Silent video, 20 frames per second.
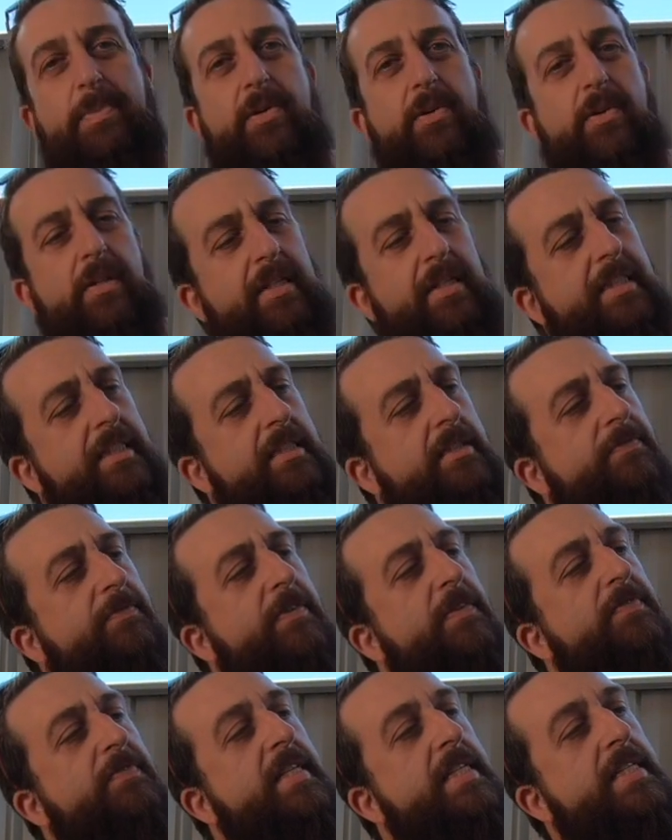but not least,
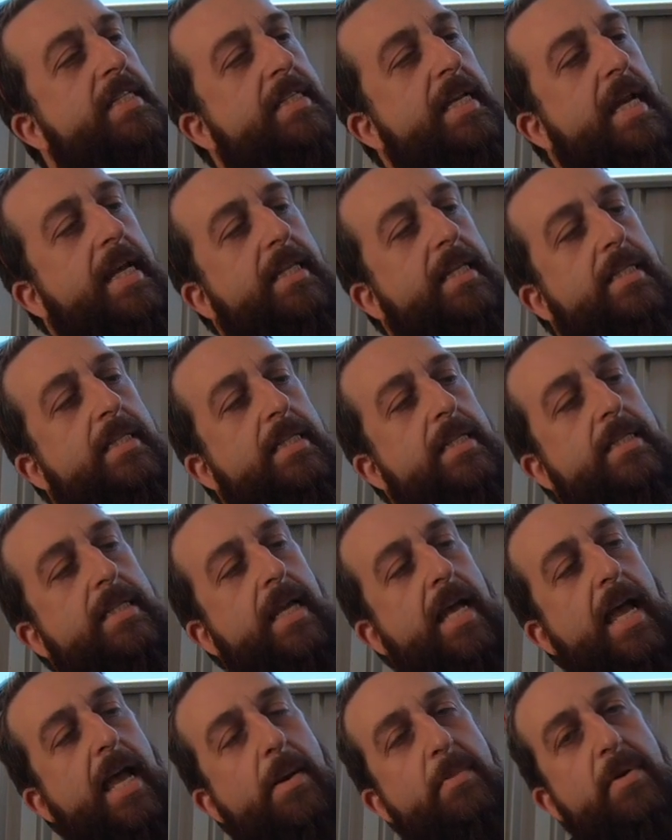50 cents,
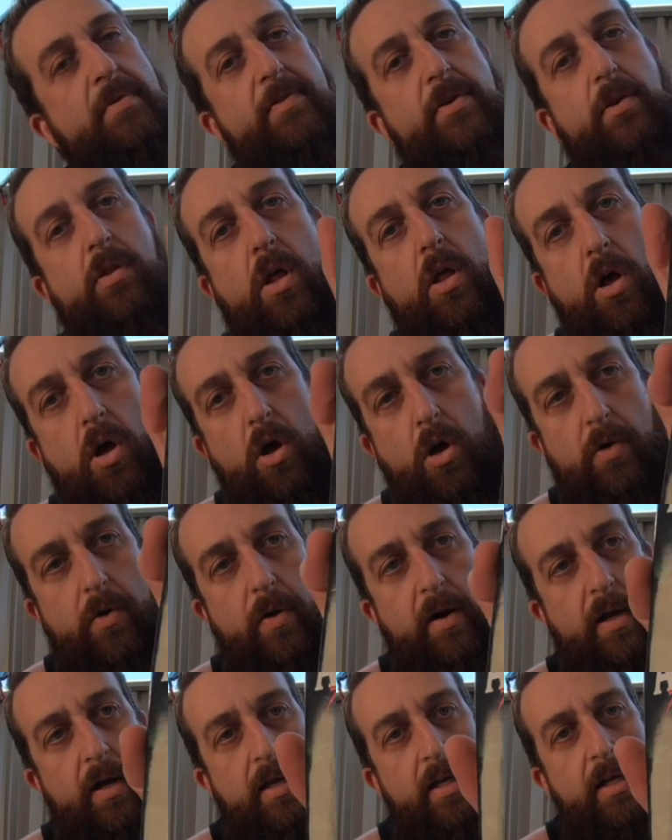this Amityville
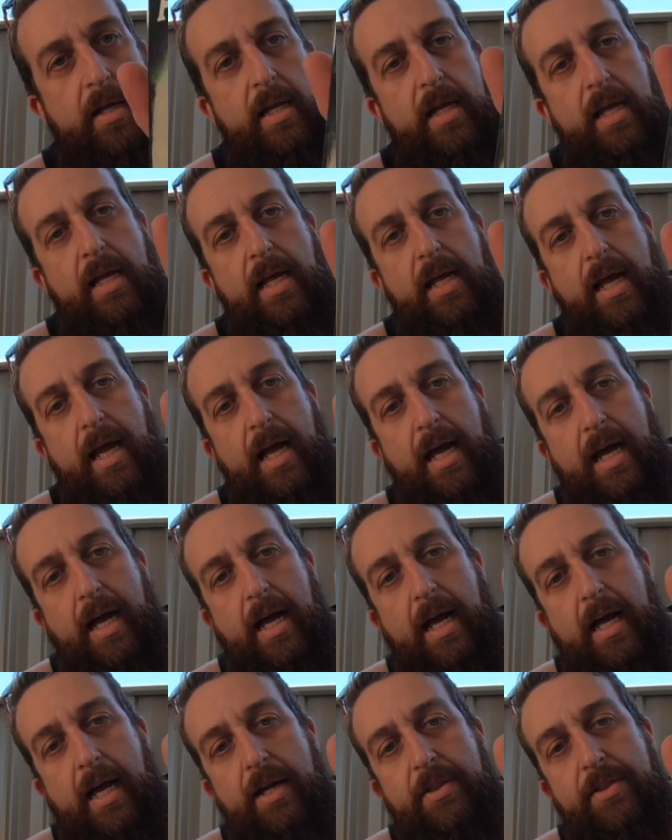Horror,
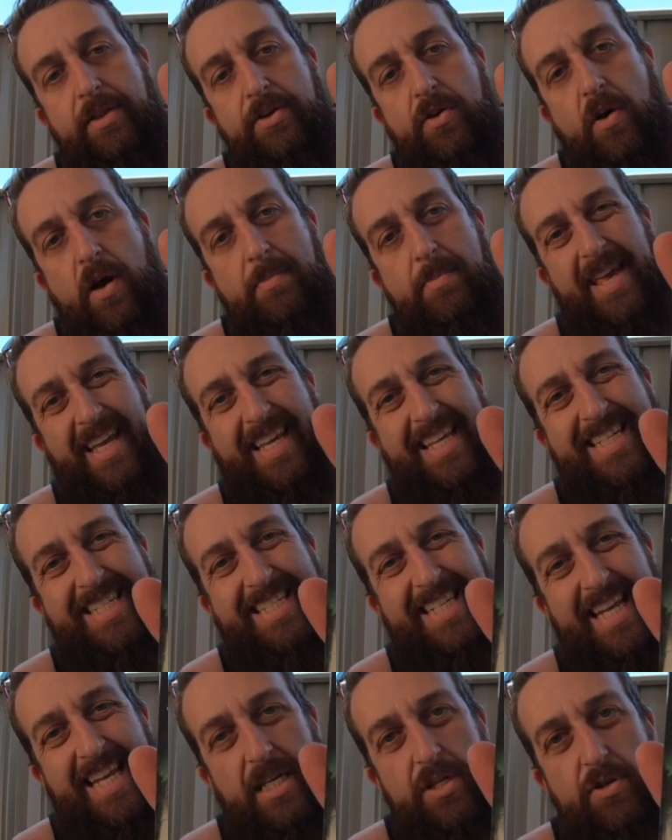The Nightmare
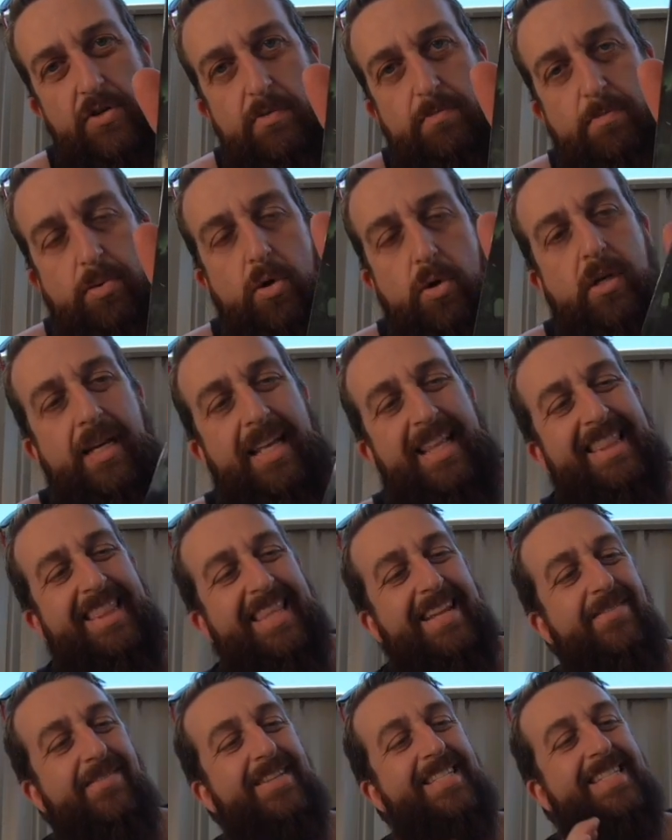Continues book.
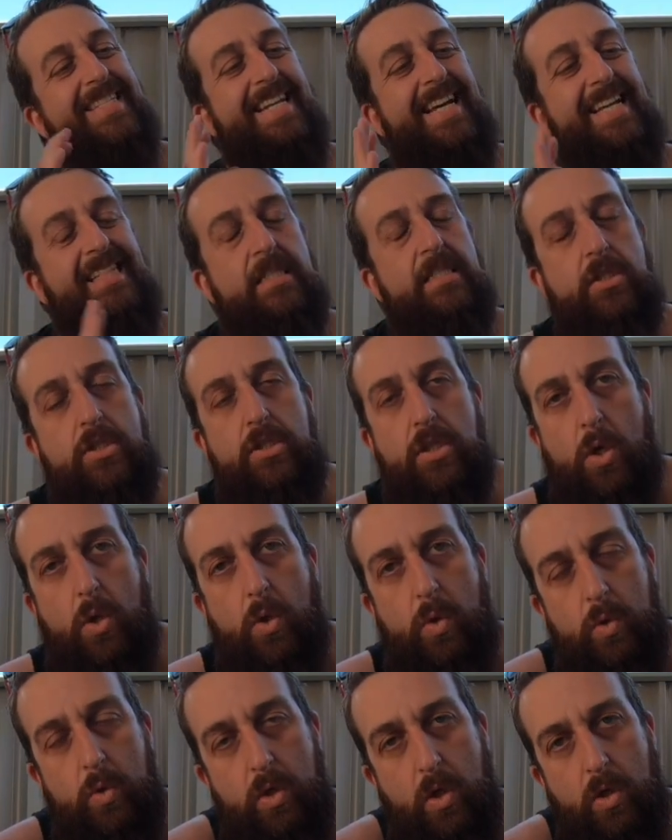There is none
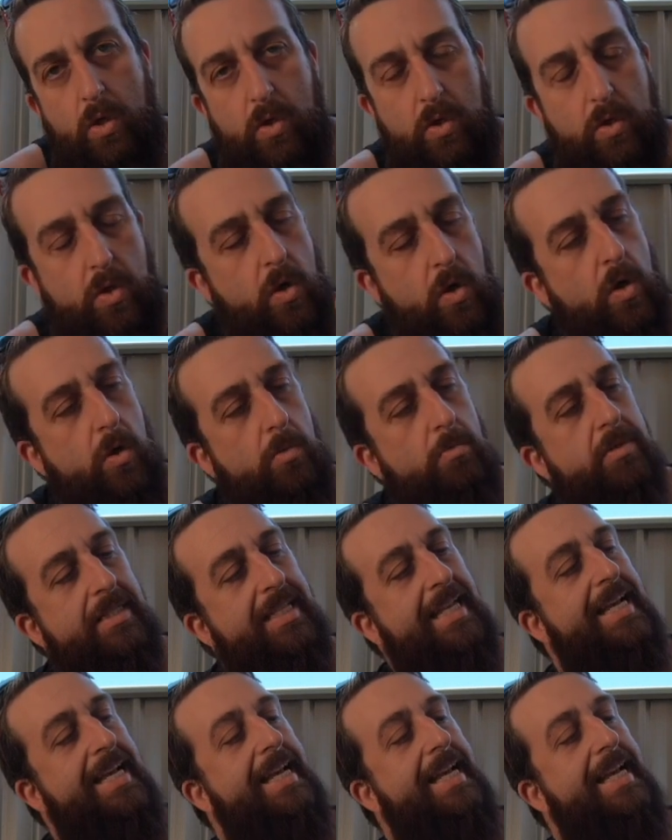sold on comms.